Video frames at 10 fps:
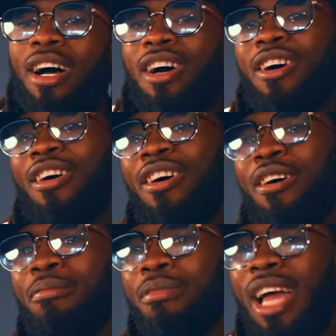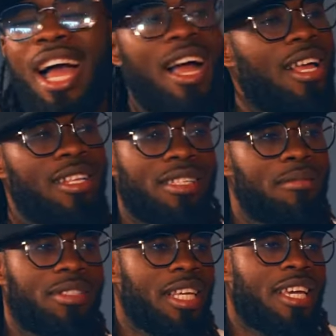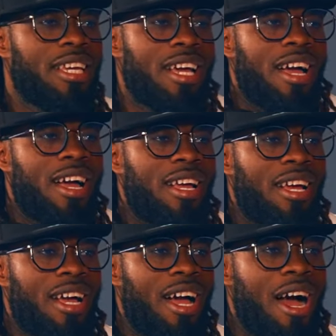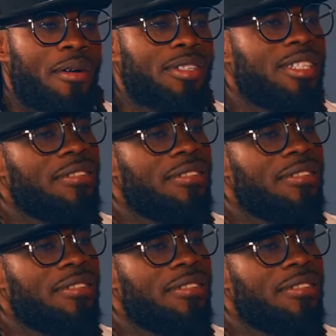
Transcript: uh, uh, um, singing I was in